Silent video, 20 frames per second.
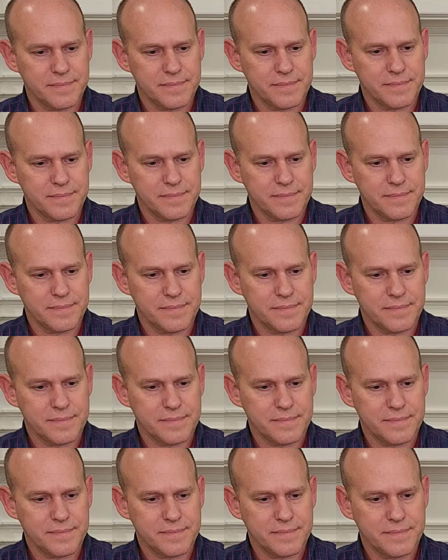
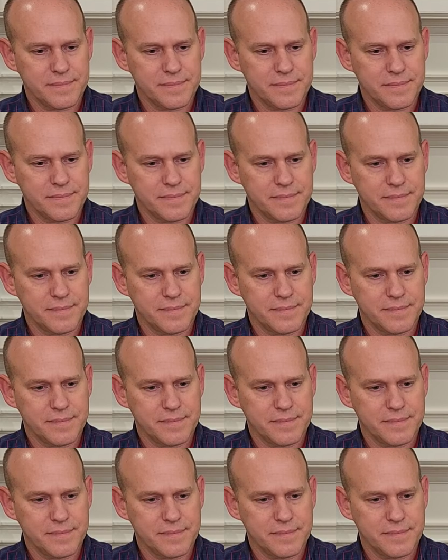
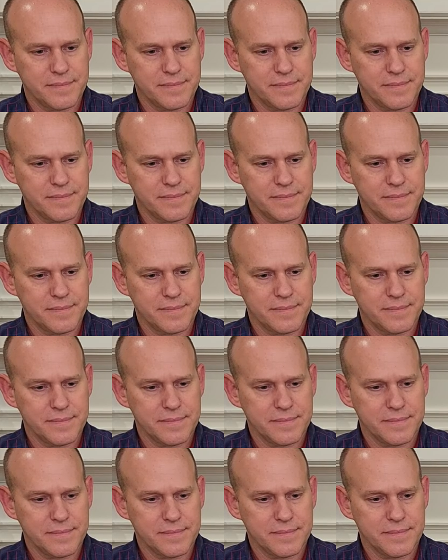
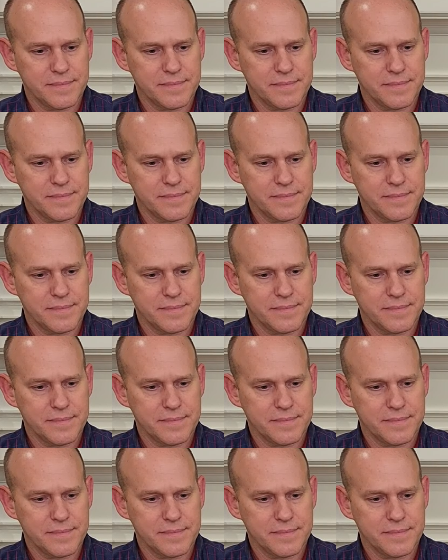(silent)